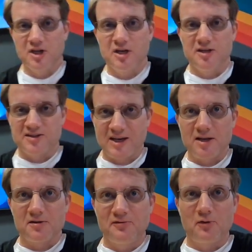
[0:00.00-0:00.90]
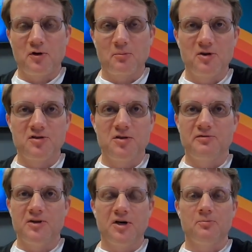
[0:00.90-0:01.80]
get it in salad form, which
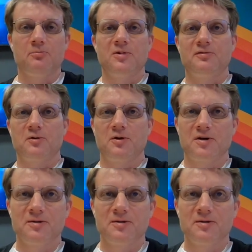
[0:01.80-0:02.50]
you've done before.